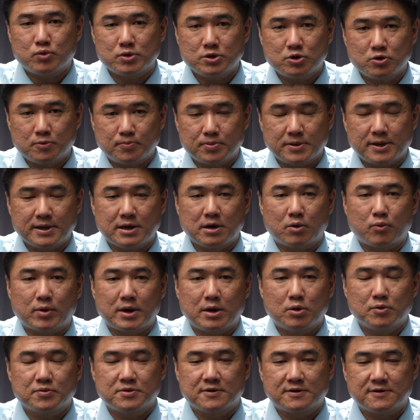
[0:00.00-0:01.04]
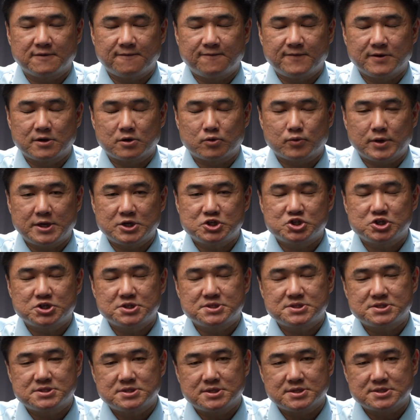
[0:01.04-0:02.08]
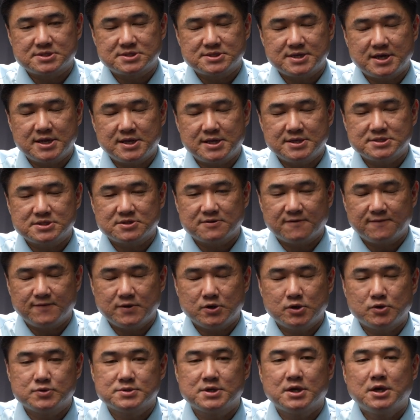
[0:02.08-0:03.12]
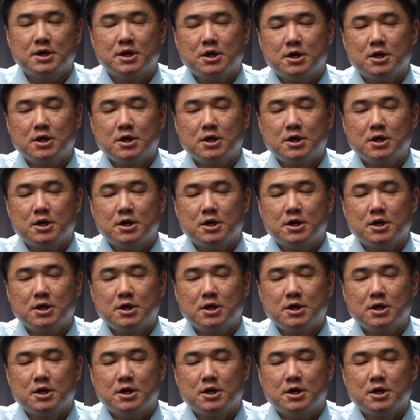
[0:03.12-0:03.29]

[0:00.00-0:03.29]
when you're playing around with the configurations, the settings and the views,